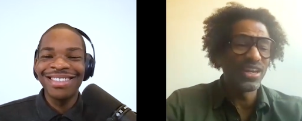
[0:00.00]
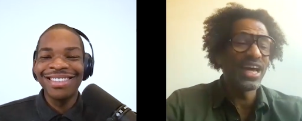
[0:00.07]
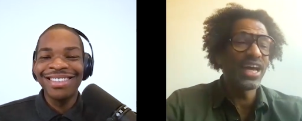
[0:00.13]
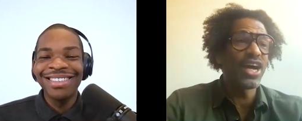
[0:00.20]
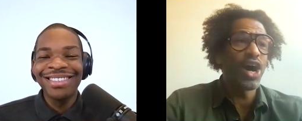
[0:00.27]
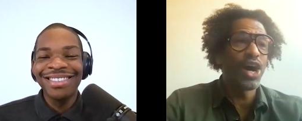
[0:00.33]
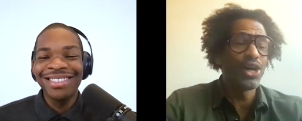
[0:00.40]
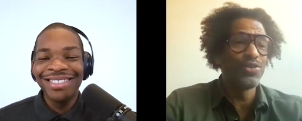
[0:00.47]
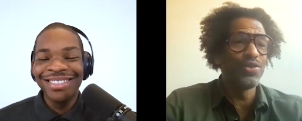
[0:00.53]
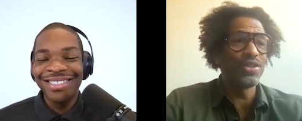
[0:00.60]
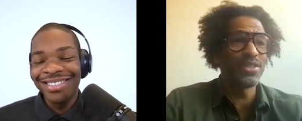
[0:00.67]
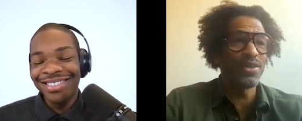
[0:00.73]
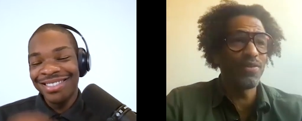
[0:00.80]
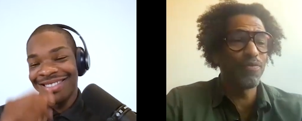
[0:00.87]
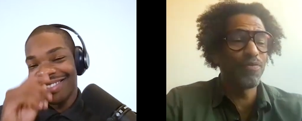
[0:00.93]
Speaker 1: like
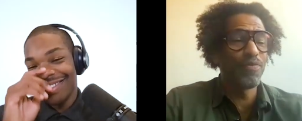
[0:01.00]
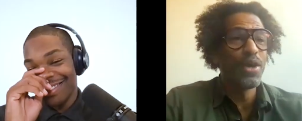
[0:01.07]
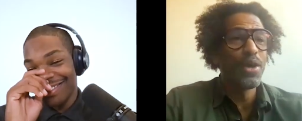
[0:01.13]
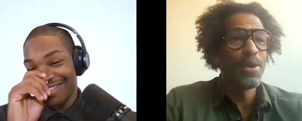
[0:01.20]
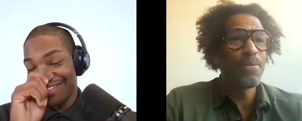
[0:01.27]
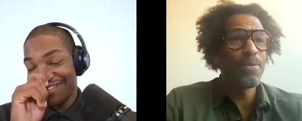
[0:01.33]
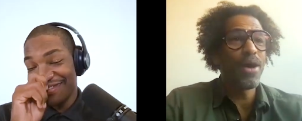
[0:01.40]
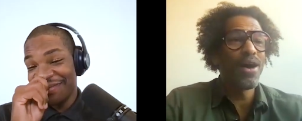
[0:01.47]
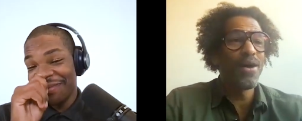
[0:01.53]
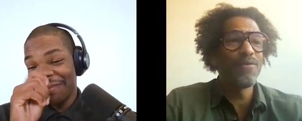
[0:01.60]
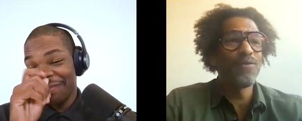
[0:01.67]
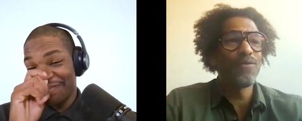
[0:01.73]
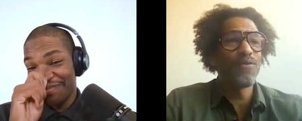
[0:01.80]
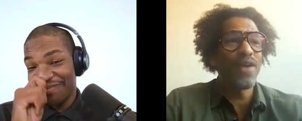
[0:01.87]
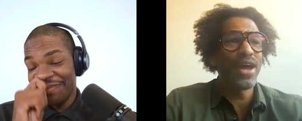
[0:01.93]
hundreds of
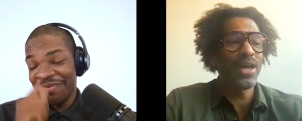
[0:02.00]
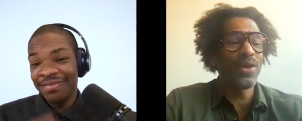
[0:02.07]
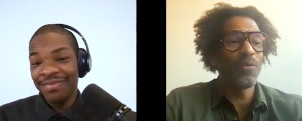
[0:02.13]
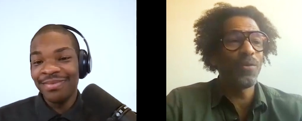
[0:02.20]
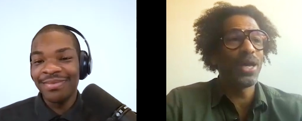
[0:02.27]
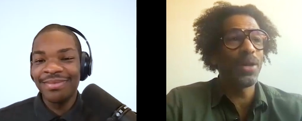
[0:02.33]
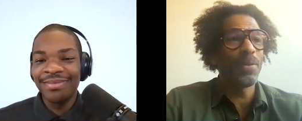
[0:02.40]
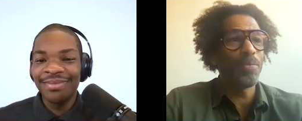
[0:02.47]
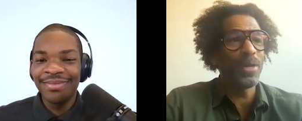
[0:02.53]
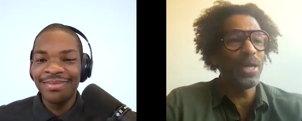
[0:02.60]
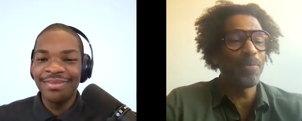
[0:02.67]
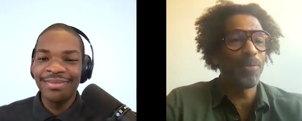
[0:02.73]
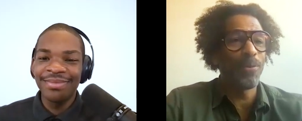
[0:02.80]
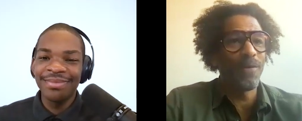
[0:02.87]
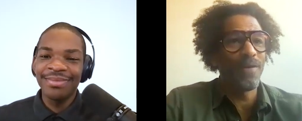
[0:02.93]
of right wing
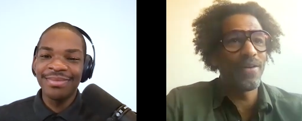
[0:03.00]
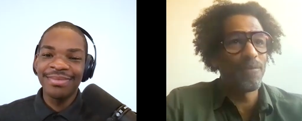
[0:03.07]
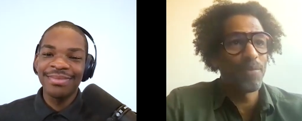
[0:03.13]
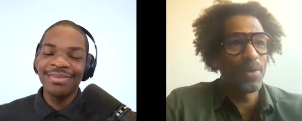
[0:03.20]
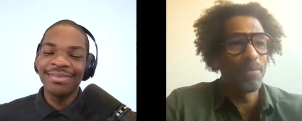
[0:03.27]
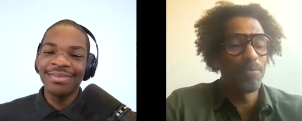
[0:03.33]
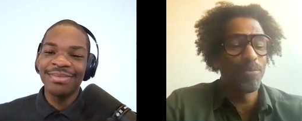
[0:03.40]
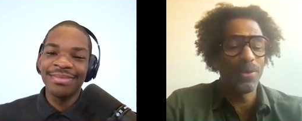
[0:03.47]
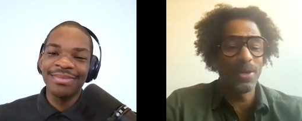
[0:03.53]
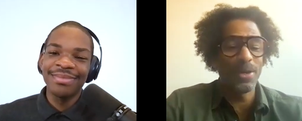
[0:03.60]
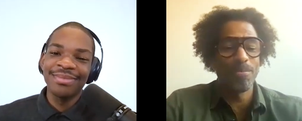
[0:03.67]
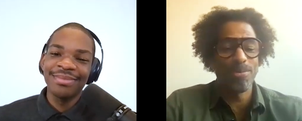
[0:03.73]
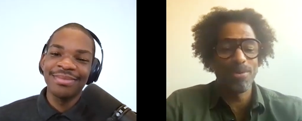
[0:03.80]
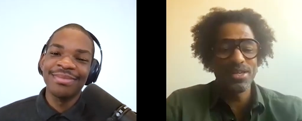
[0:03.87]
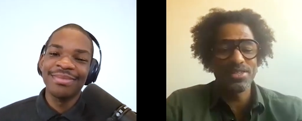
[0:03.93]
people have been put
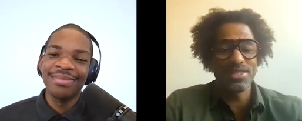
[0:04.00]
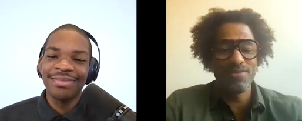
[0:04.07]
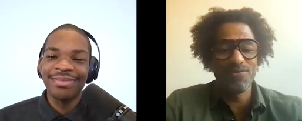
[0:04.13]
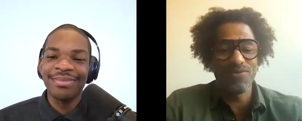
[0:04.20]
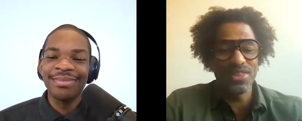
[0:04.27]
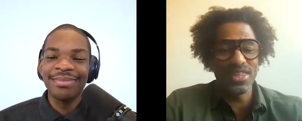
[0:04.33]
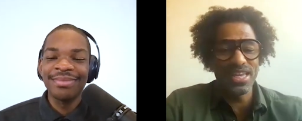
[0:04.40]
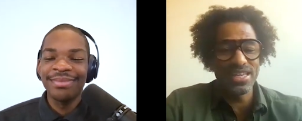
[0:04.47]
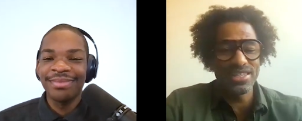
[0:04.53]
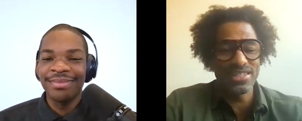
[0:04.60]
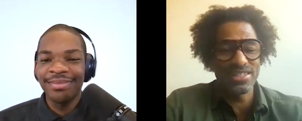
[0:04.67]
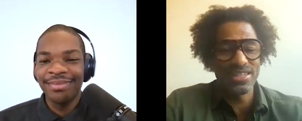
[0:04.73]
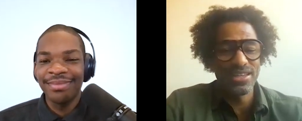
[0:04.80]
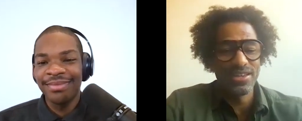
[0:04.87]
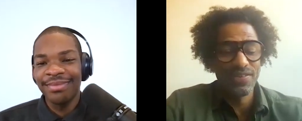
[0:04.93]
in prison for
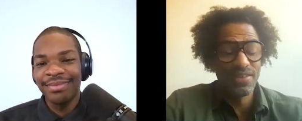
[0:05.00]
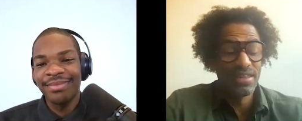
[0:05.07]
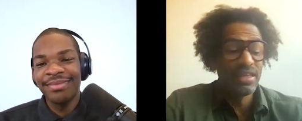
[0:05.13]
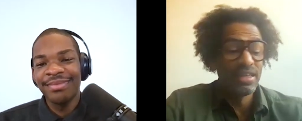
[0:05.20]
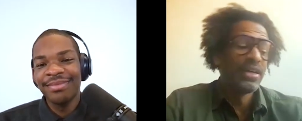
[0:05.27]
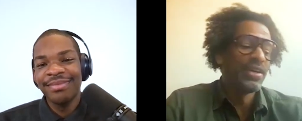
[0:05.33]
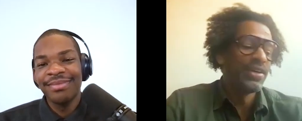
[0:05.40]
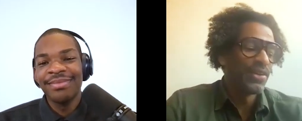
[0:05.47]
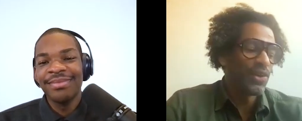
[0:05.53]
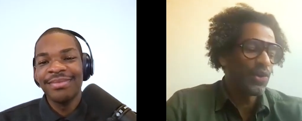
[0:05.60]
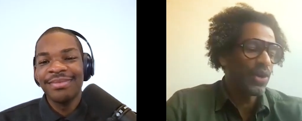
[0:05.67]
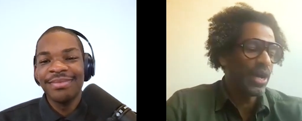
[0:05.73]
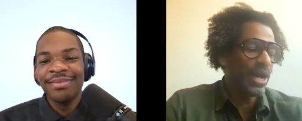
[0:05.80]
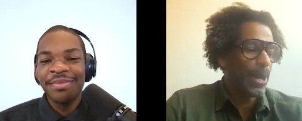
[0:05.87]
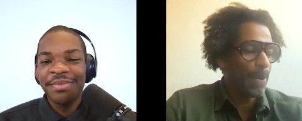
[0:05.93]
this.
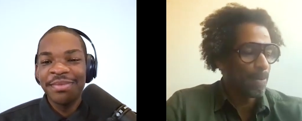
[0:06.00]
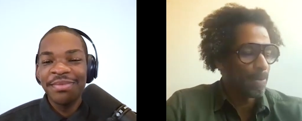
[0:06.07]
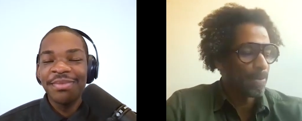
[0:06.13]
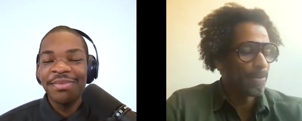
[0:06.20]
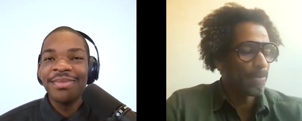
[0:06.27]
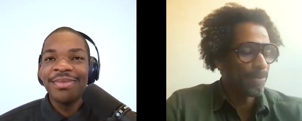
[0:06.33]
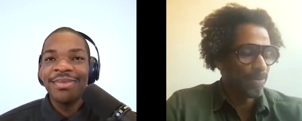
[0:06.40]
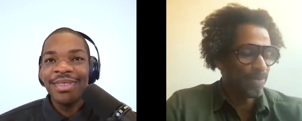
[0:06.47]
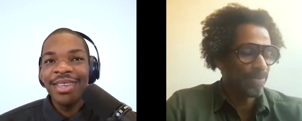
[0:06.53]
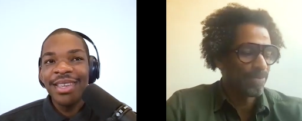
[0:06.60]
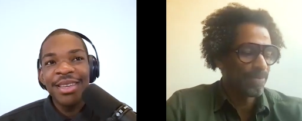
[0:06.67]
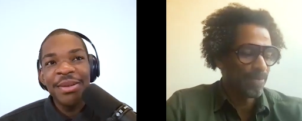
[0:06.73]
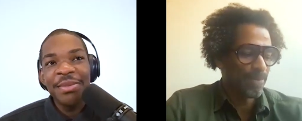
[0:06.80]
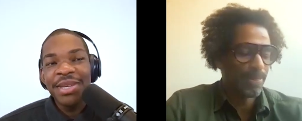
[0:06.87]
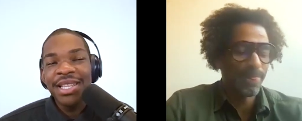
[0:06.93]
Speaker 2: Okay.
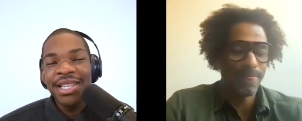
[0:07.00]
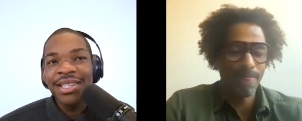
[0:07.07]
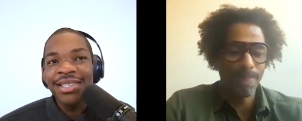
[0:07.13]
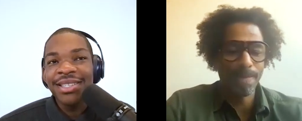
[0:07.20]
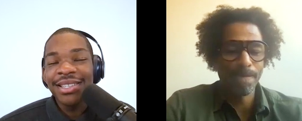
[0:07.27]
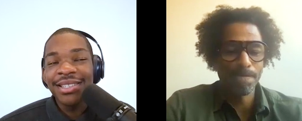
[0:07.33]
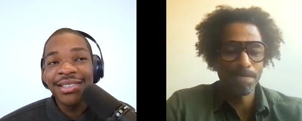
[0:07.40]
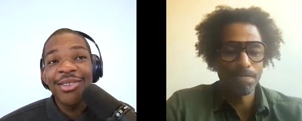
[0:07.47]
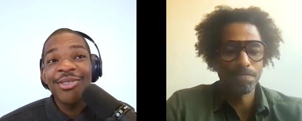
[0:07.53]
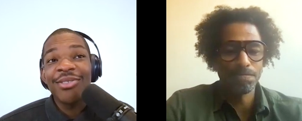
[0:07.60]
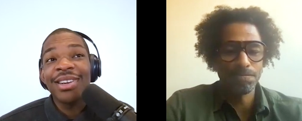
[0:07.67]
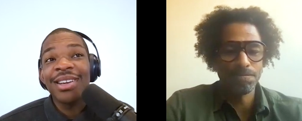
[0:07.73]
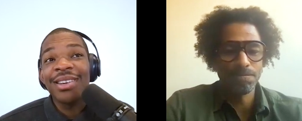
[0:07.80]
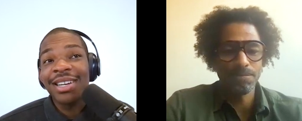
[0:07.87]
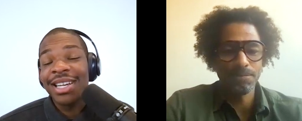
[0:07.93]
Yeah, I mean it's, it's an
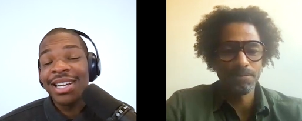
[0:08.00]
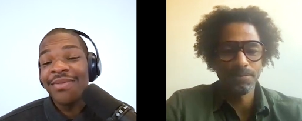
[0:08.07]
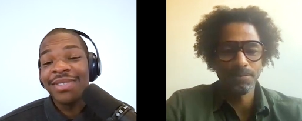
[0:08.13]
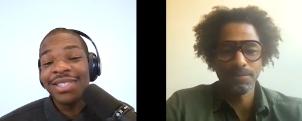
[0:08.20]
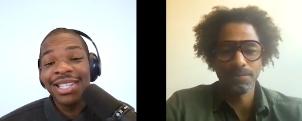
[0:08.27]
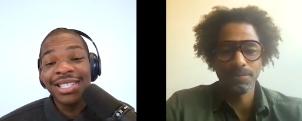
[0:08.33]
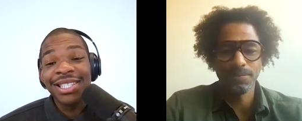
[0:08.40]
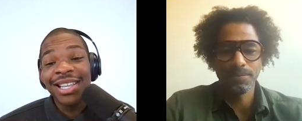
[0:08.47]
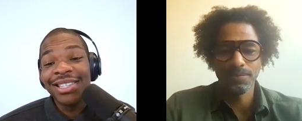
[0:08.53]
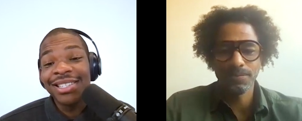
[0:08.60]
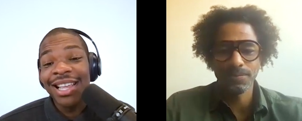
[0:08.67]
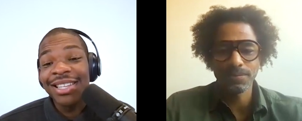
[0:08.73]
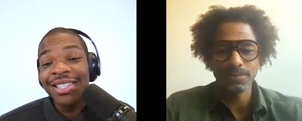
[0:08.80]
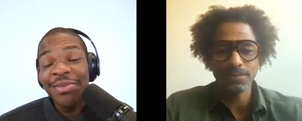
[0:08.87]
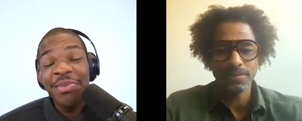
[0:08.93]
ongoing conversation. I,
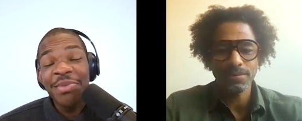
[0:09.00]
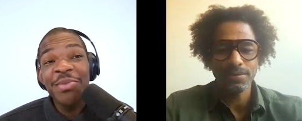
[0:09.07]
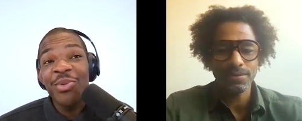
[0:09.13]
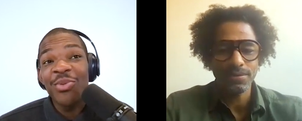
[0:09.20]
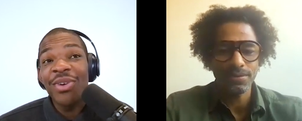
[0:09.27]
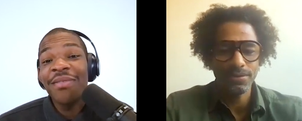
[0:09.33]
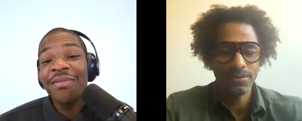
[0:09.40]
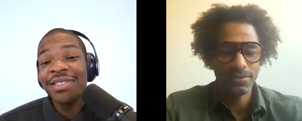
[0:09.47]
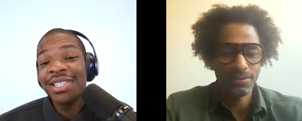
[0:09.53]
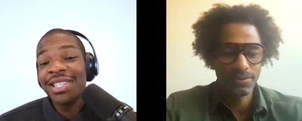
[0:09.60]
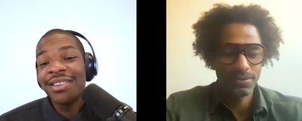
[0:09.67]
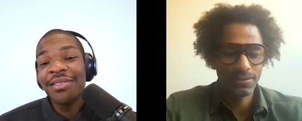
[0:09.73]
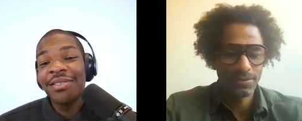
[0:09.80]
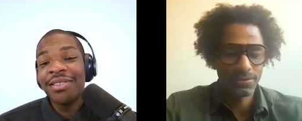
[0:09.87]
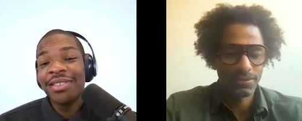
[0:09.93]
I, see people
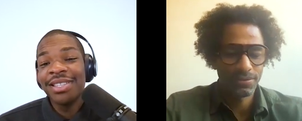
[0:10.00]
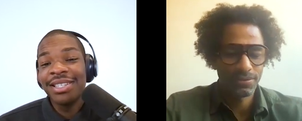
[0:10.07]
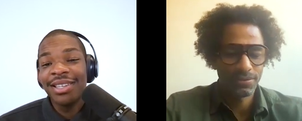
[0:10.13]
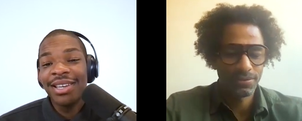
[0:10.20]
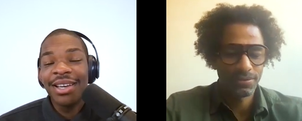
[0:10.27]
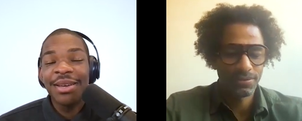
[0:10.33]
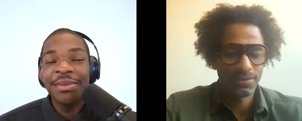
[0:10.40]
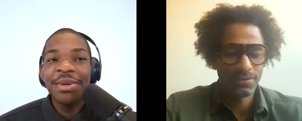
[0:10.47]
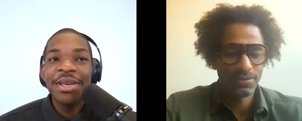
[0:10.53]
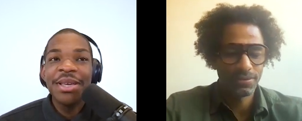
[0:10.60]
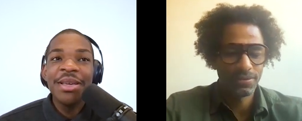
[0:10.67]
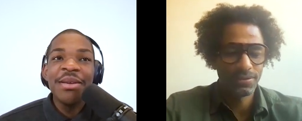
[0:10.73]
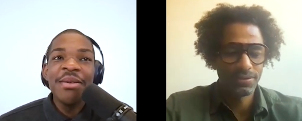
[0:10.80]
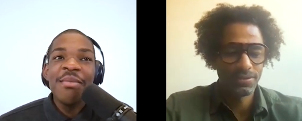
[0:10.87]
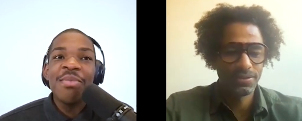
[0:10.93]
reference it all the time,
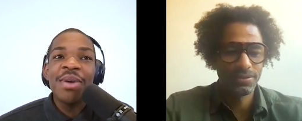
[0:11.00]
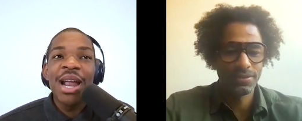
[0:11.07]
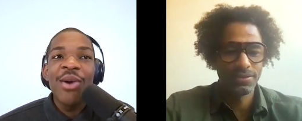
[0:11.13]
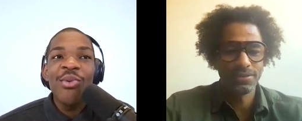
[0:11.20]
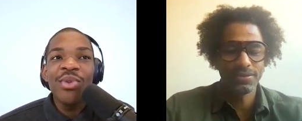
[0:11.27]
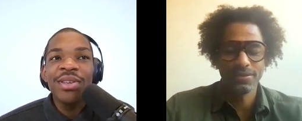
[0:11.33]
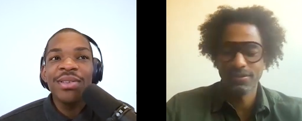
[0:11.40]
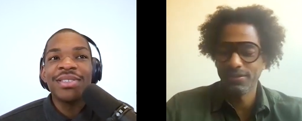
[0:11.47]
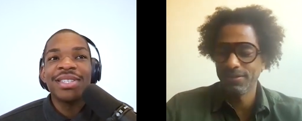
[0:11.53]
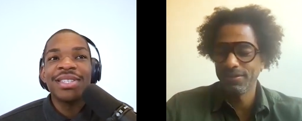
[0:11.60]
but I will